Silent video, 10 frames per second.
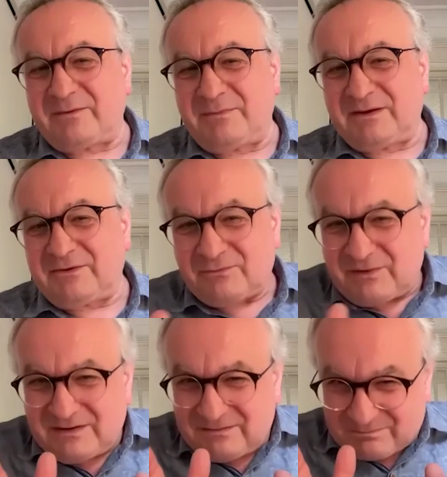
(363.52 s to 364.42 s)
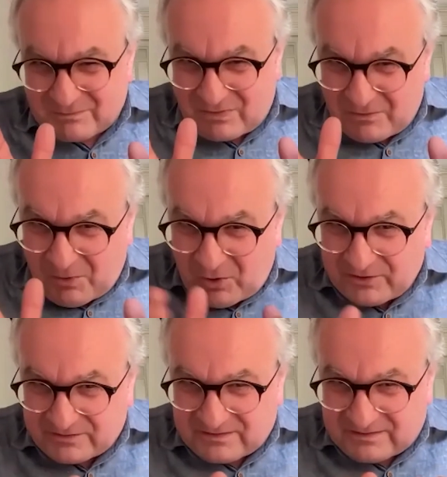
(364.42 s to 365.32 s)
because when it, the more
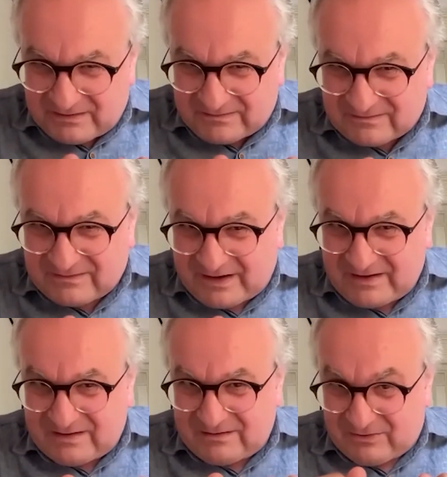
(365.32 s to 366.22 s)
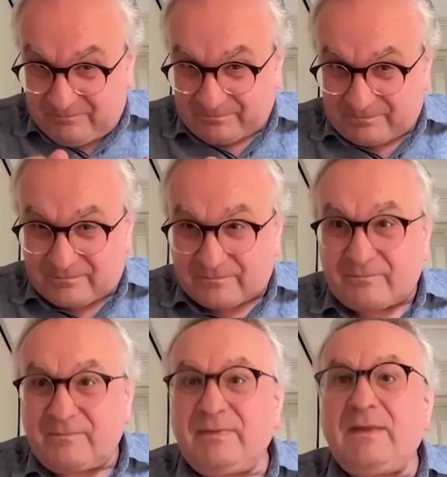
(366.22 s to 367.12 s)
it gets tiny, the
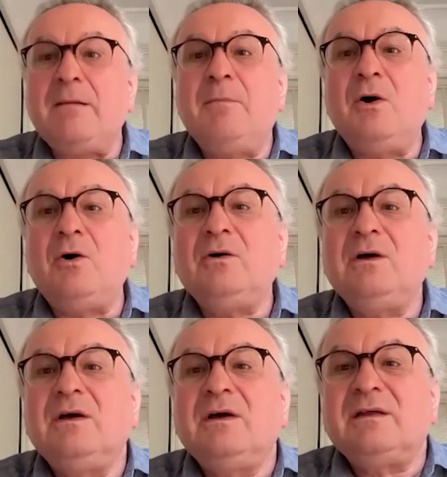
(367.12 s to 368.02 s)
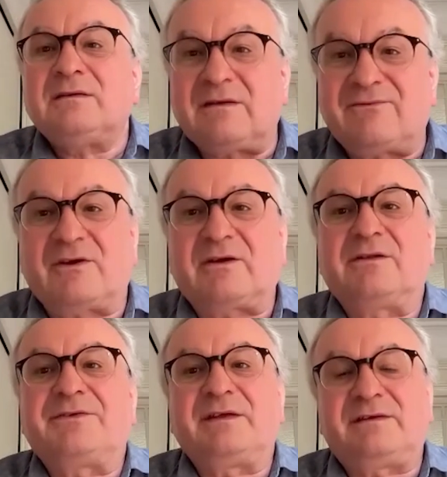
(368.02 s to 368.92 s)
more
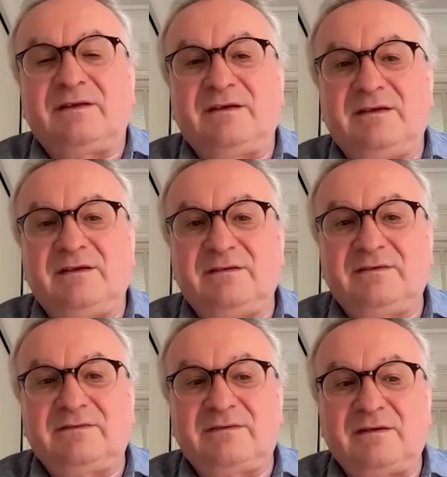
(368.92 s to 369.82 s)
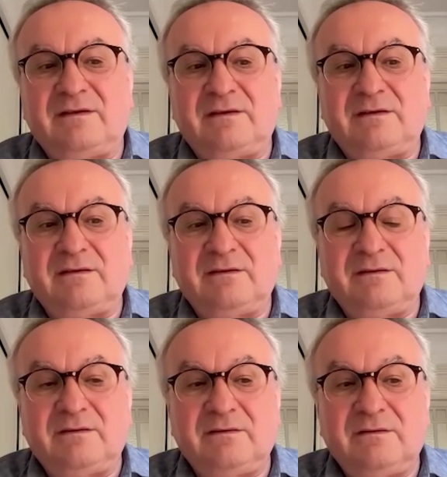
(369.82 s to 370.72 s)
difficult it is
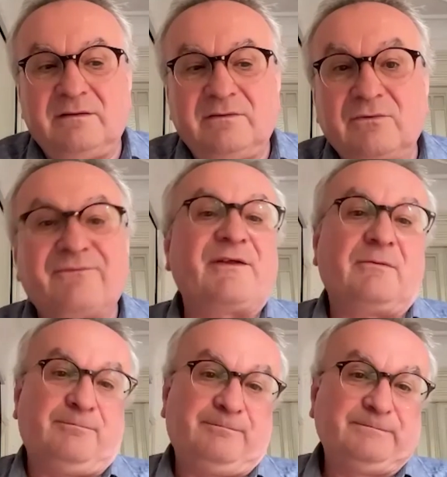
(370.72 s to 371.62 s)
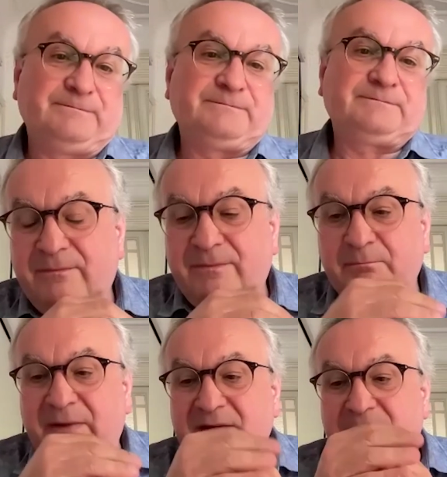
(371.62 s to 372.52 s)
uh, to film.
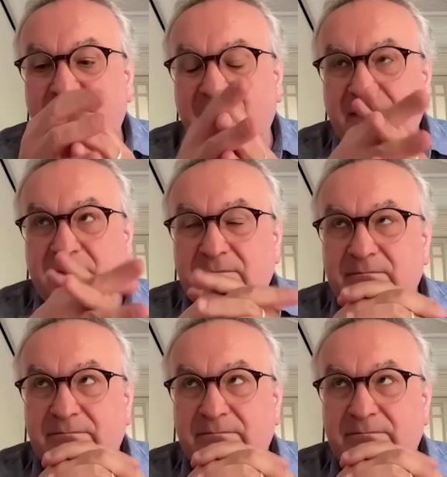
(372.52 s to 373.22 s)
My my